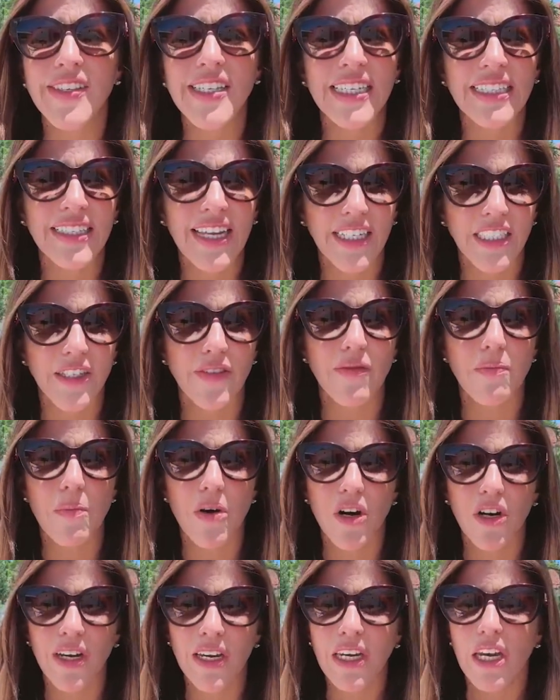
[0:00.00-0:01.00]
selective
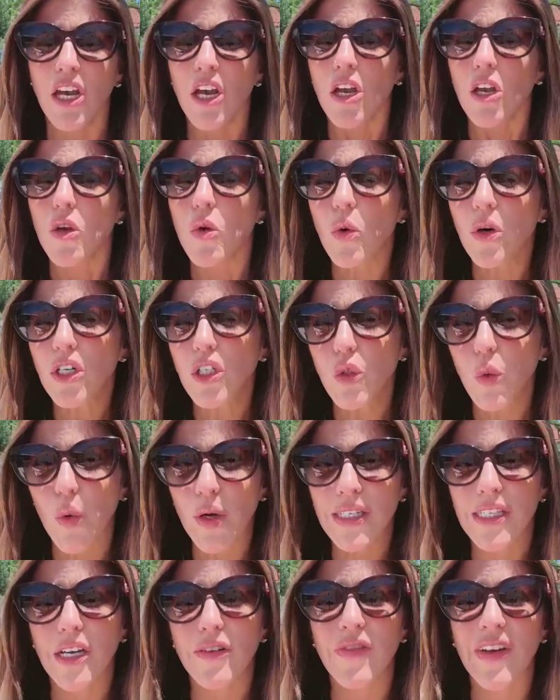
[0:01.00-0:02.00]
market, your
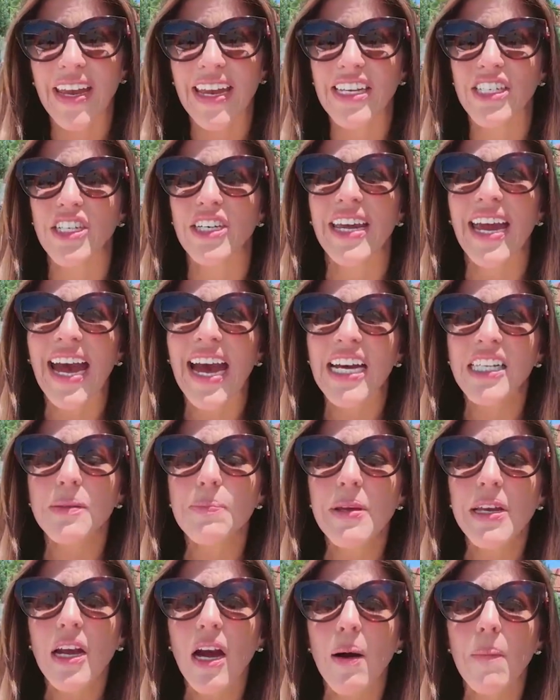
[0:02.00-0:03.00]
choice of agent has
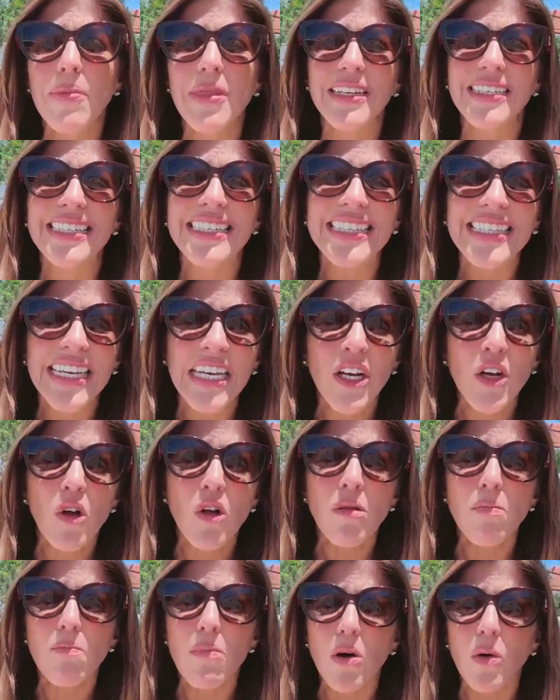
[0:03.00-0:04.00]
become the
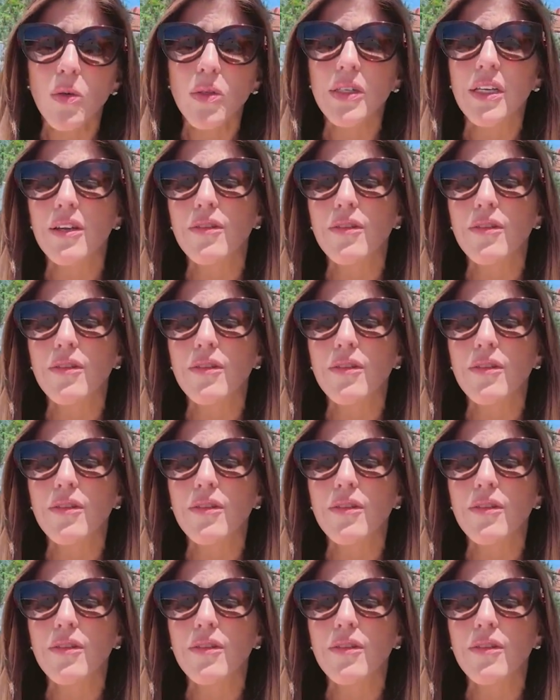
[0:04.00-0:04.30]
single most